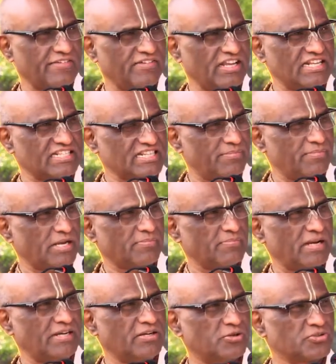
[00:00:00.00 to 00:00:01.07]
giving his
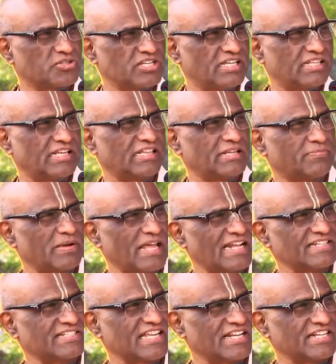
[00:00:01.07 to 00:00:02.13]
commitment to see that the
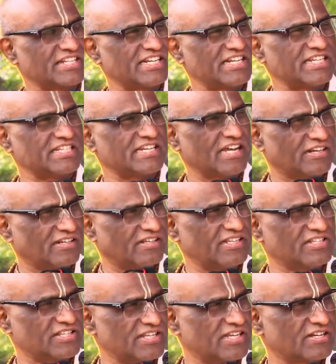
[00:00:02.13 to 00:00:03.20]
plan sanction is done
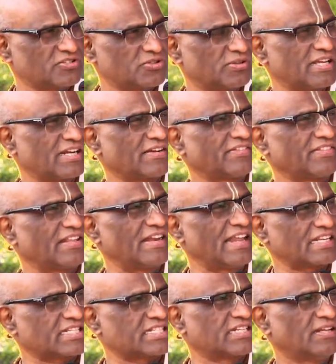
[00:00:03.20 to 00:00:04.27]
this year, so that in the
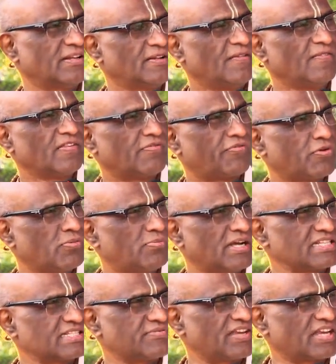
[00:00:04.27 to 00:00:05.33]
next few
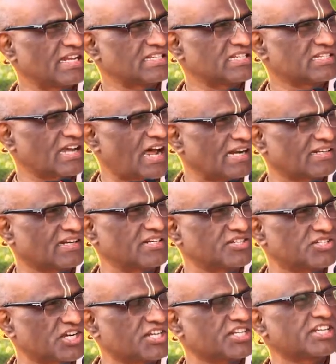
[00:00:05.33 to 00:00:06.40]
months we can start
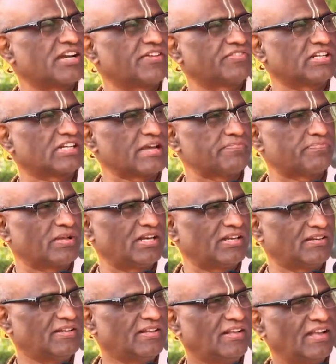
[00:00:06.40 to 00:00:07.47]
construction of the
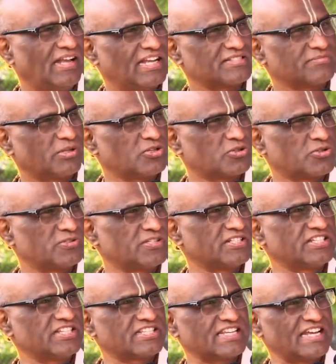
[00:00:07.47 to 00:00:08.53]
temple. As
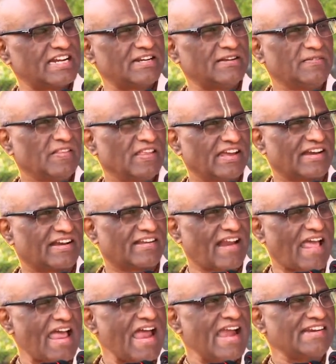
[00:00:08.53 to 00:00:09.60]
Madhu ji said, a
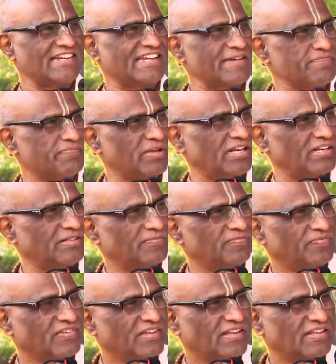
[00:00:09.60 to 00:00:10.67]
grand temple
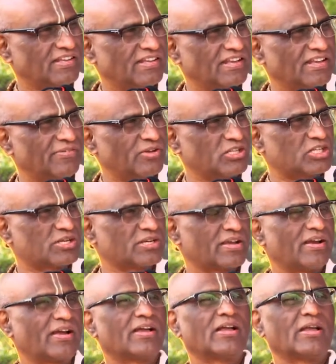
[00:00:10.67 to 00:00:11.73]
which
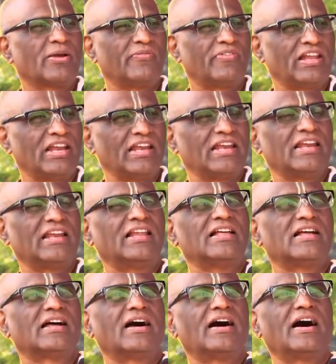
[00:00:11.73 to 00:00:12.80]
will
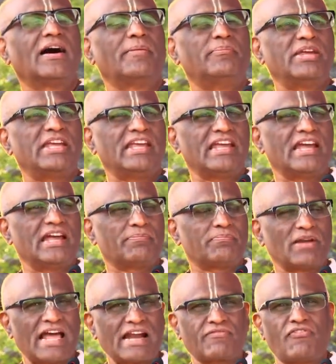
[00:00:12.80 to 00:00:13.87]
be a
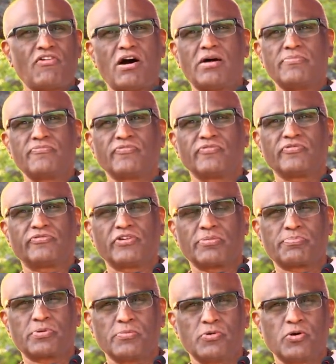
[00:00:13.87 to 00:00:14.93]
platform for
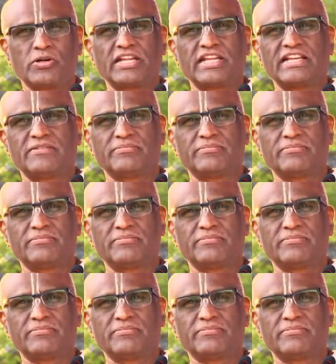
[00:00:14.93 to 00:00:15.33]
promoting